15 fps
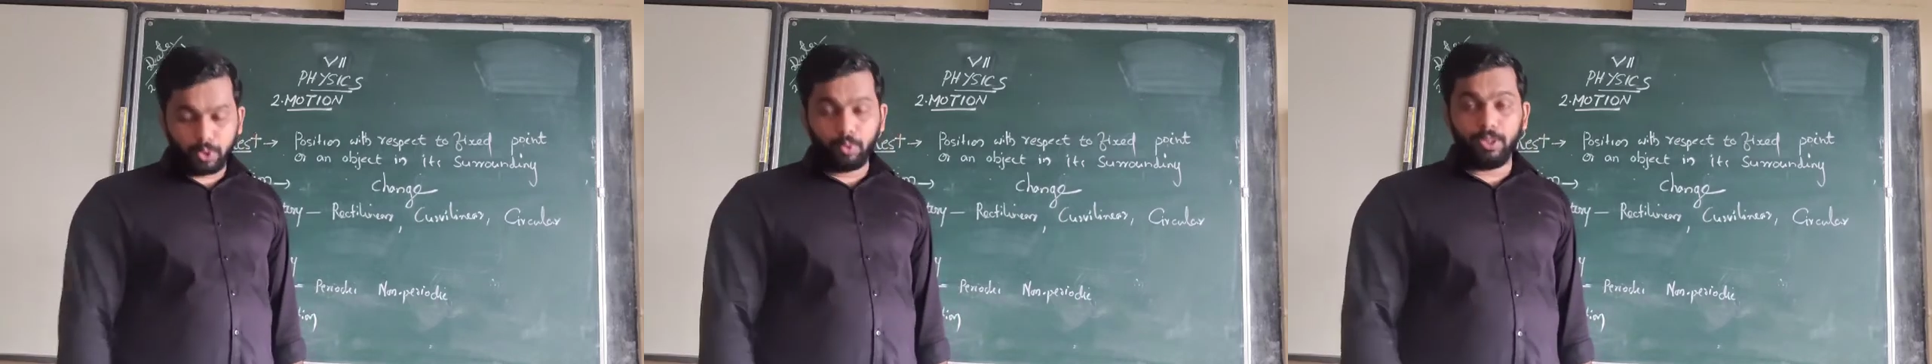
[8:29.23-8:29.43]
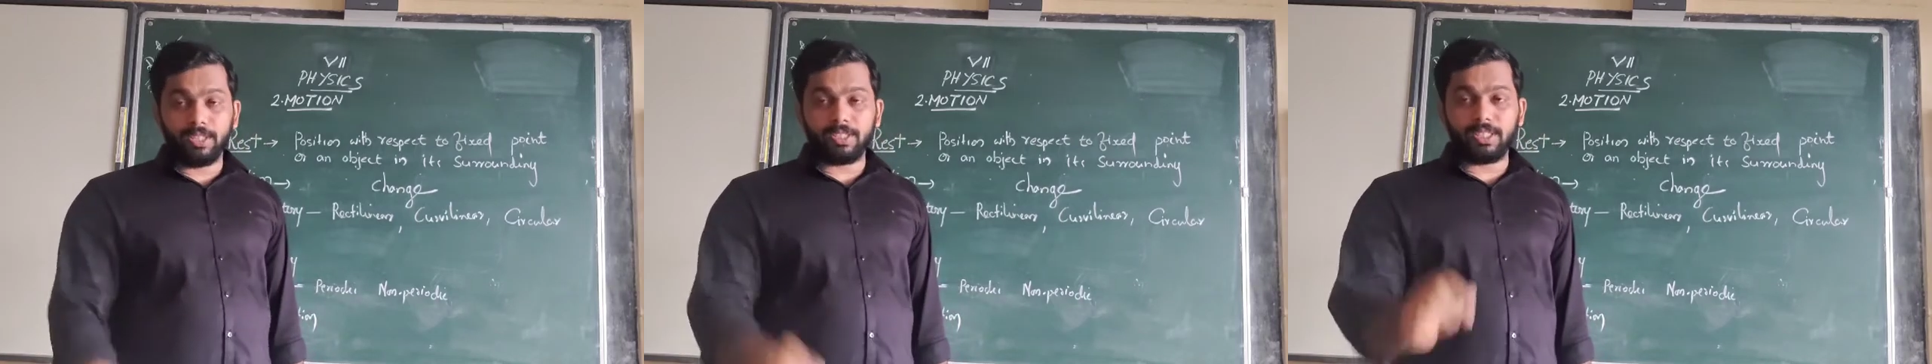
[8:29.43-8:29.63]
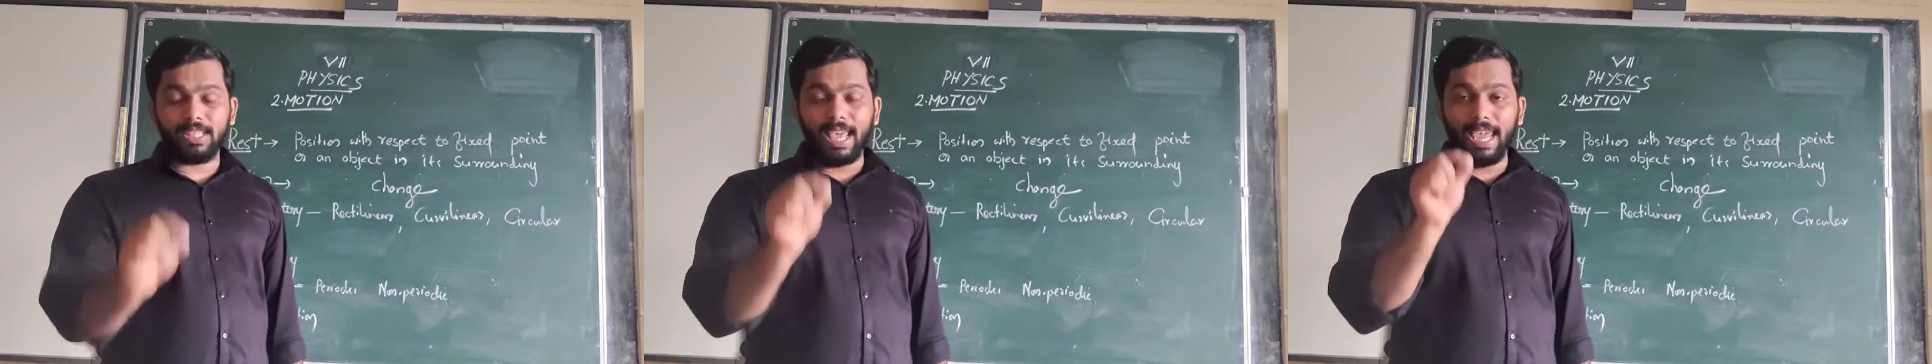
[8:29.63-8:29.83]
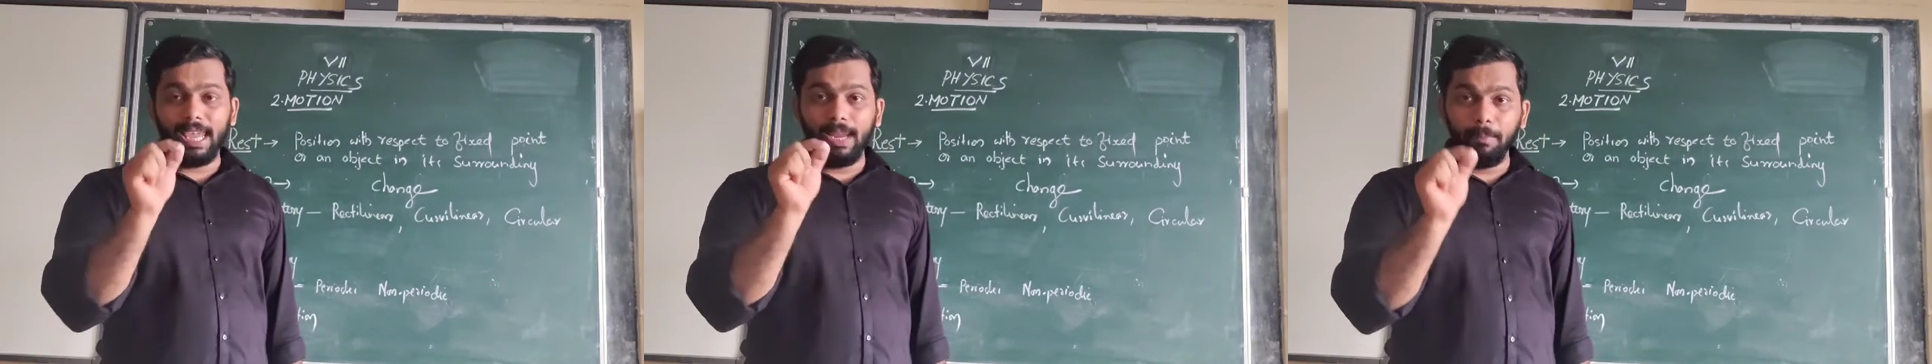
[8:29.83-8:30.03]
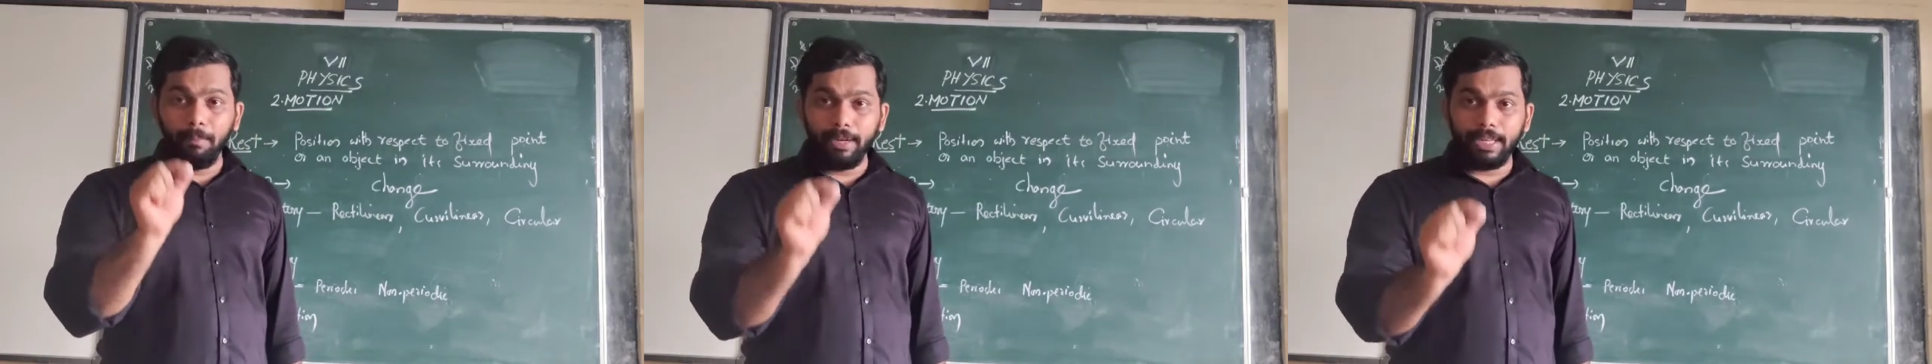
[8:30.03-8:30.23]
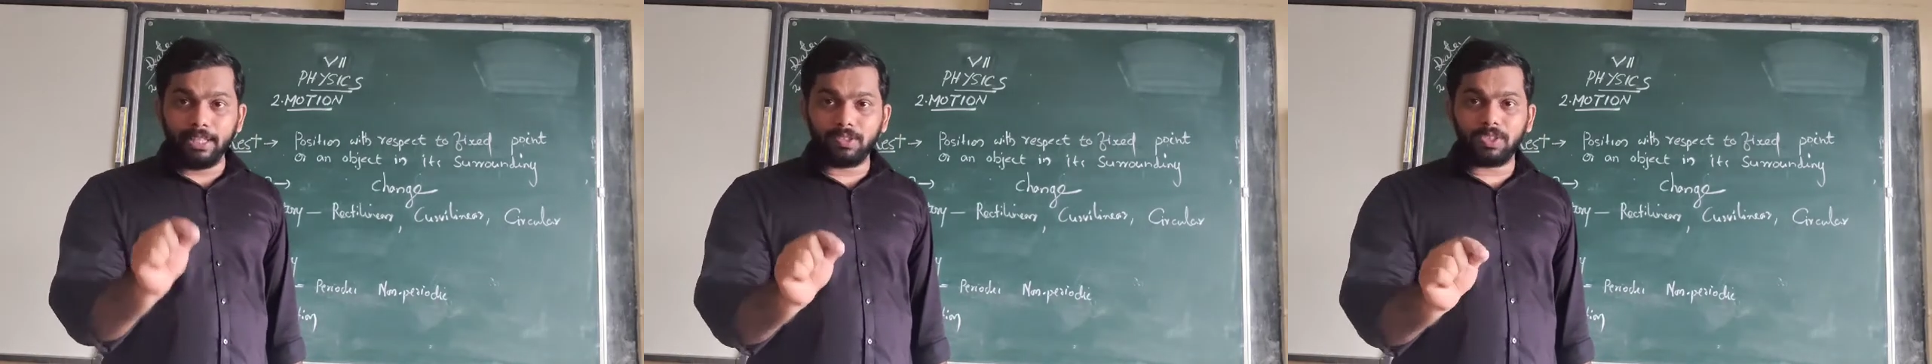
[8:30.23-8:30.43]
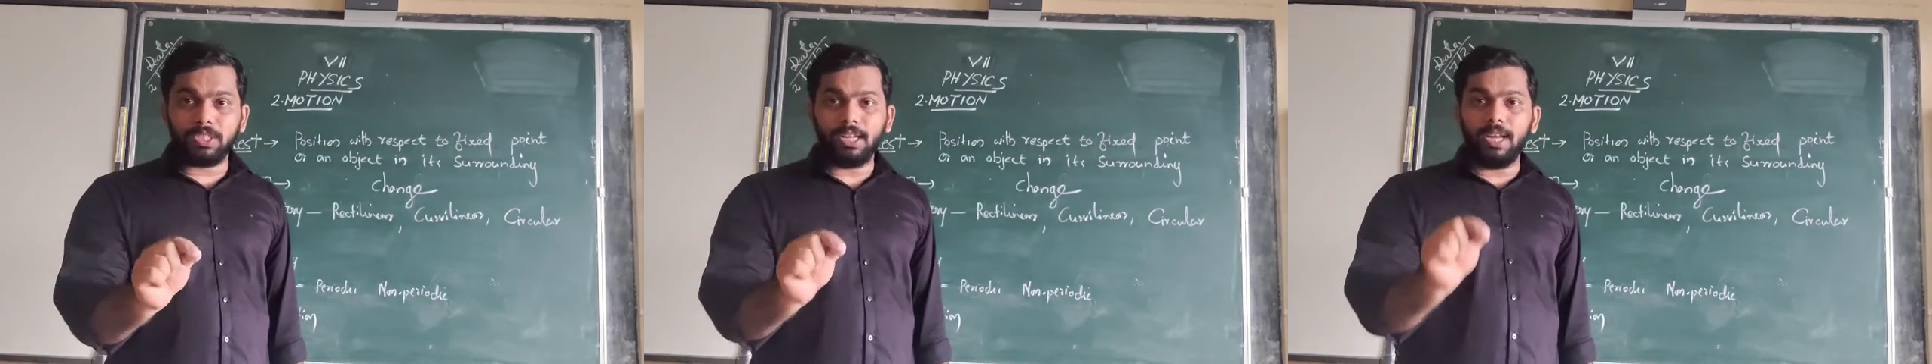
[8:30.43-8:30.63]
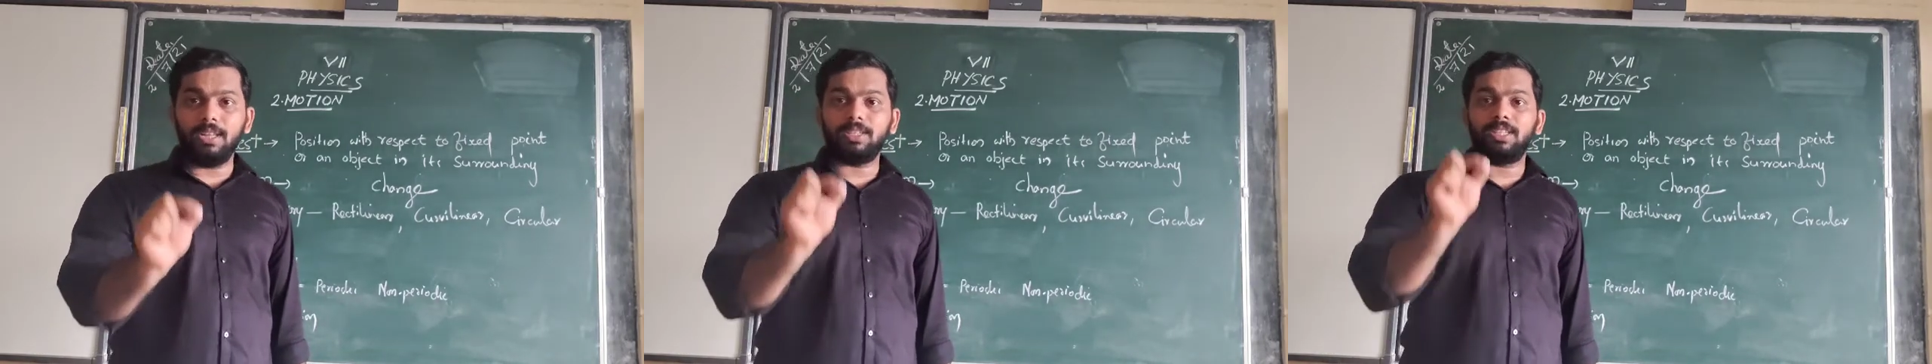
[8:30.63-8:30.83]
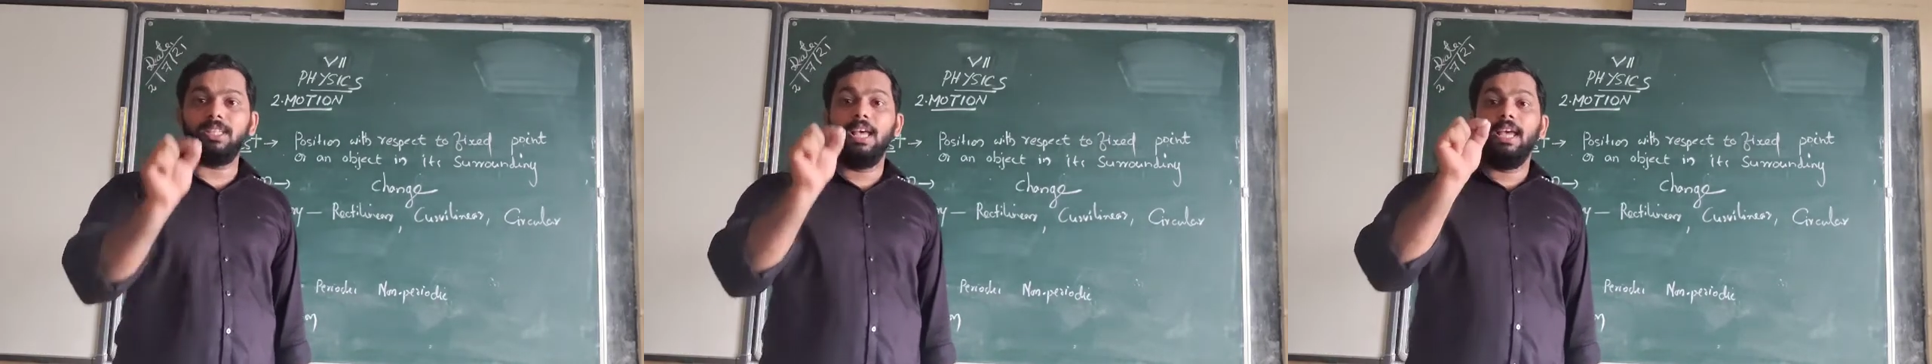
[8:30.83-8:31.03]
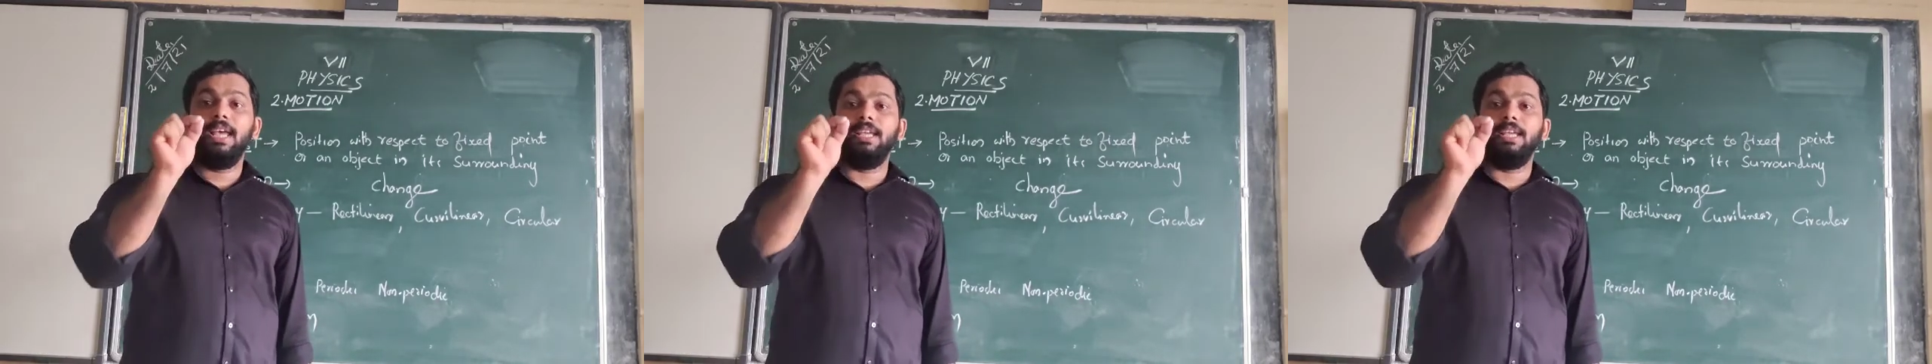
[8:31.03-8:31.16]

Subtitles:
through the same distance